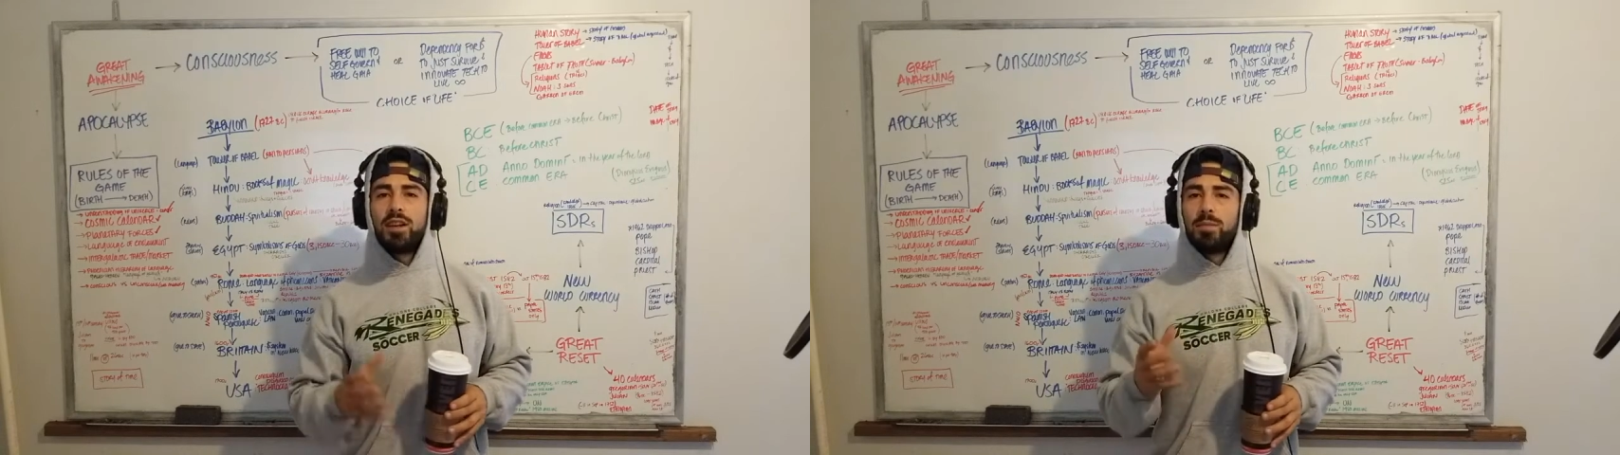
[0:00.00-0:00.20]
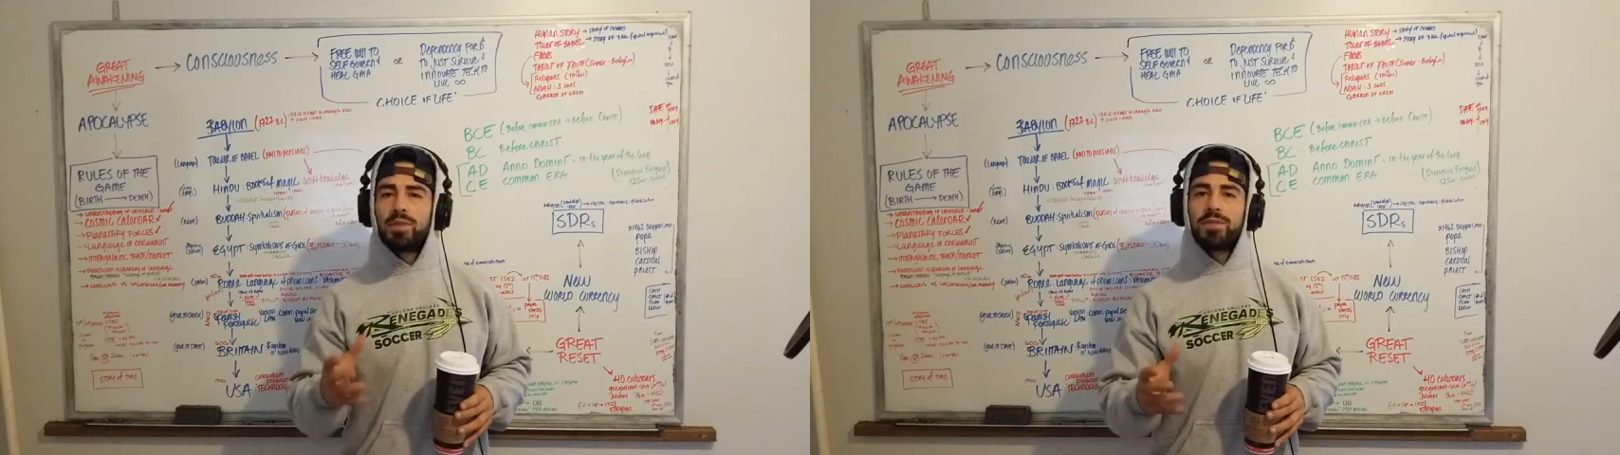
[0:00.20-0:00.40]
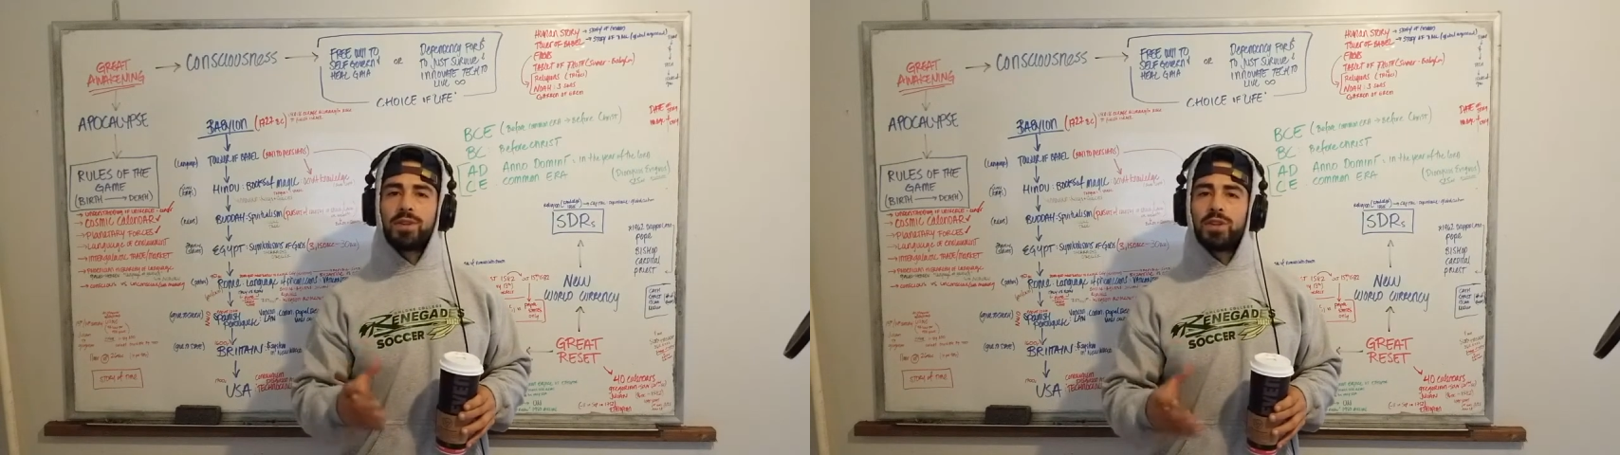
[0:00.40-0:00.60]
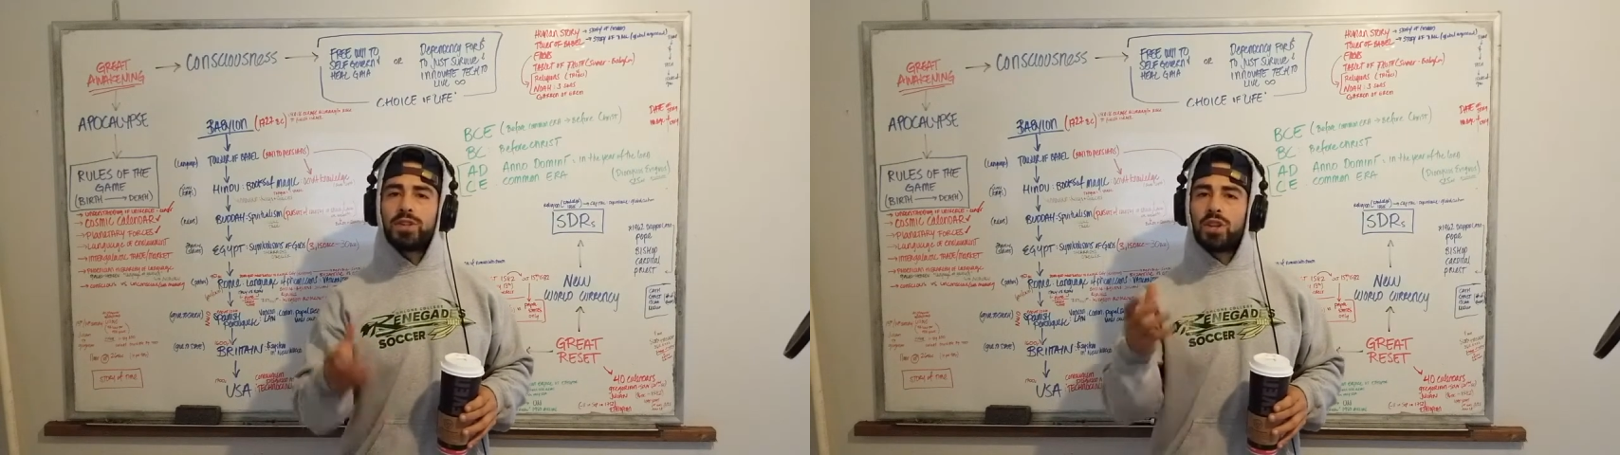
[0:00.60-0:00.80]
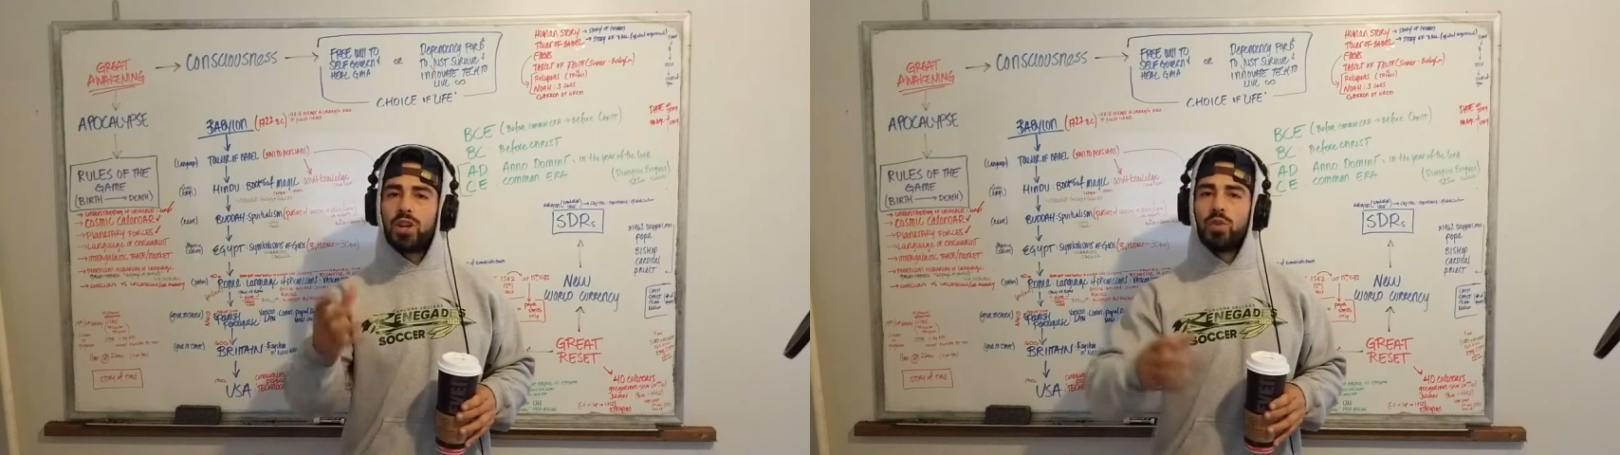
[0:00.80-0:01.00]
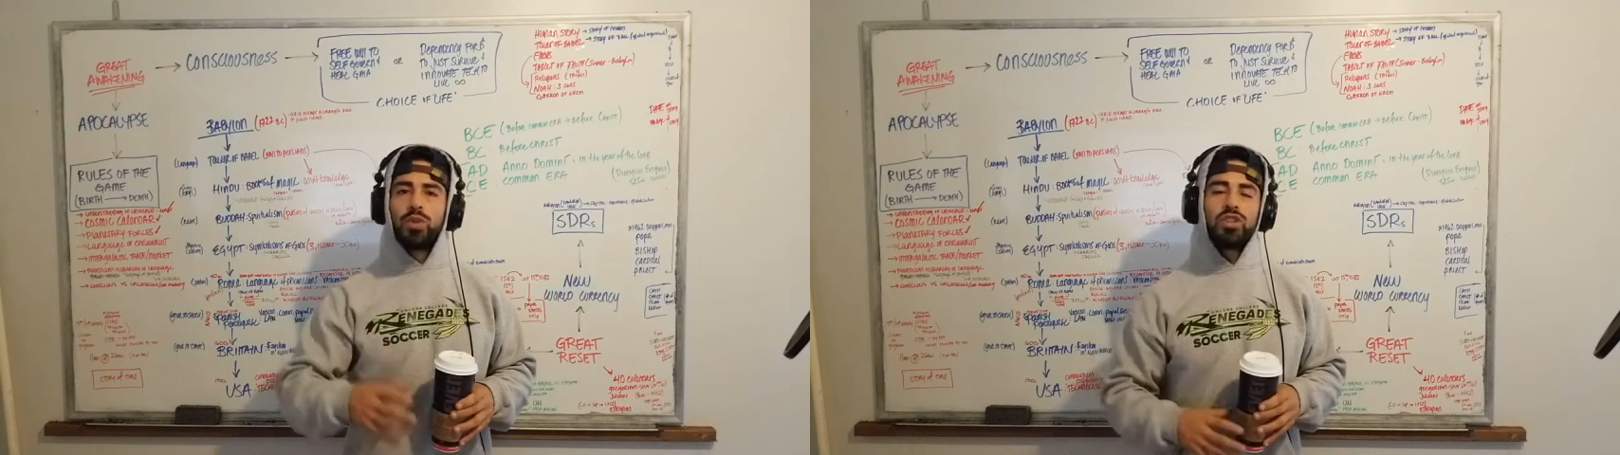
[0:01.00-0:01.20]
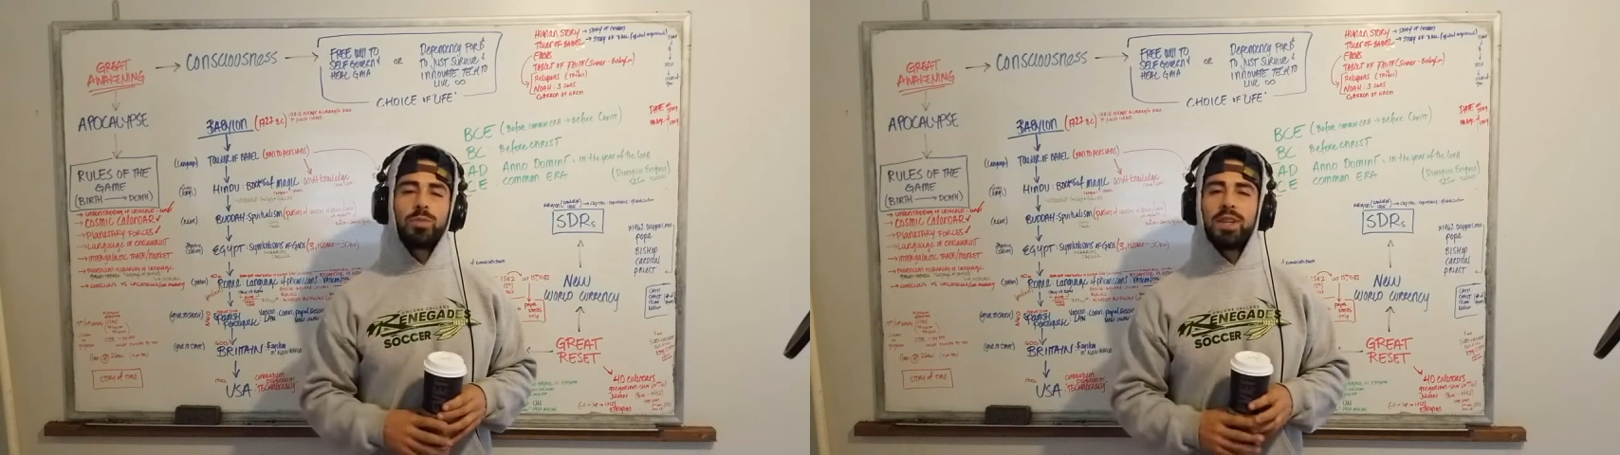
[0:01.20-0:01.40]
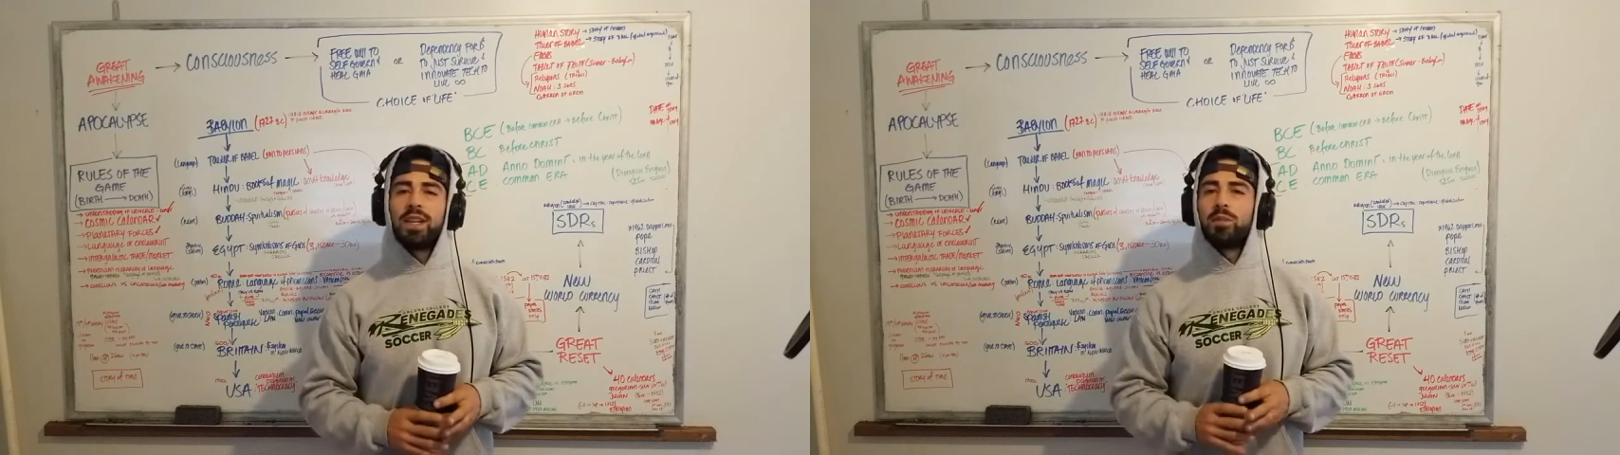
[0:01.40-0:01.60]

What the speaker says: But first, we should begin